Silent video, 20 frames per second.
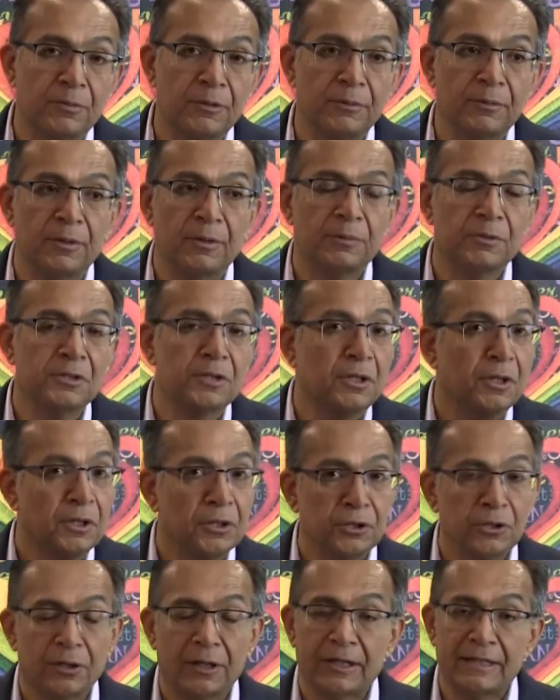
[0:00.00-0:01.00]
premiums,
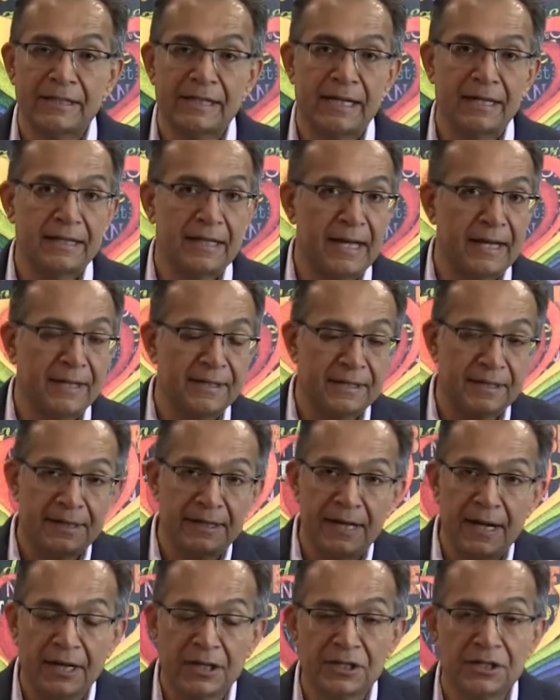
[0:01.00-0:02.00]
you can take that as a
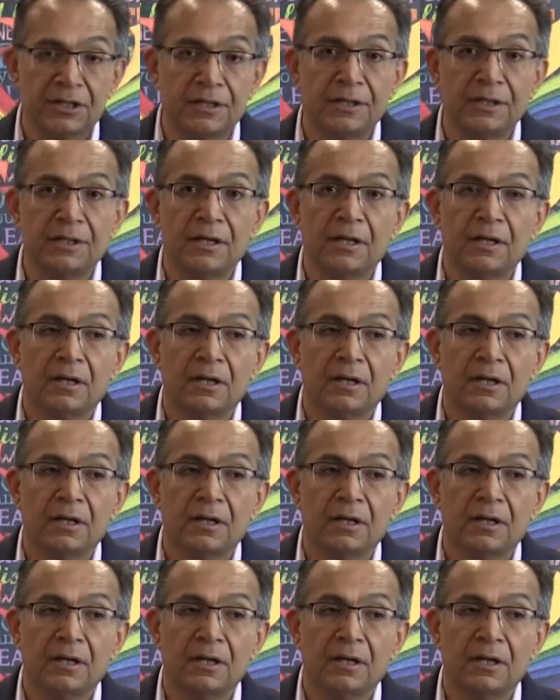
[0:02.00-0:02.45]
deduction